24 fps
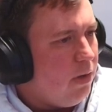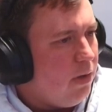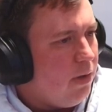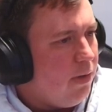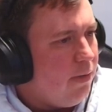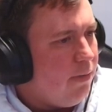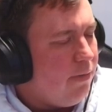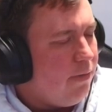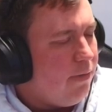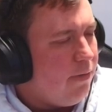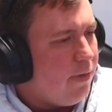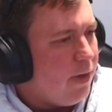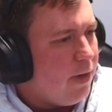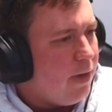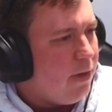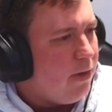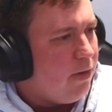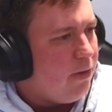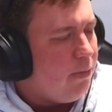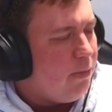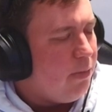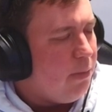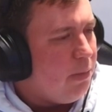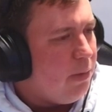In fact,
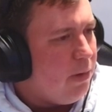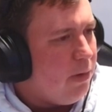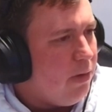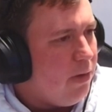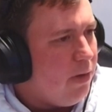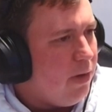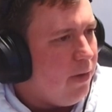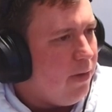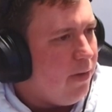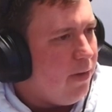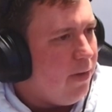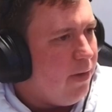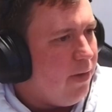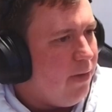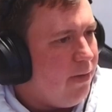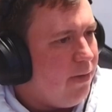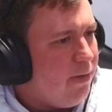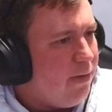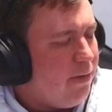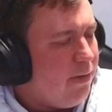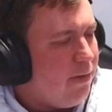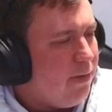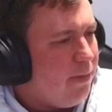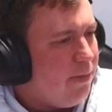do we block like
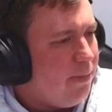this?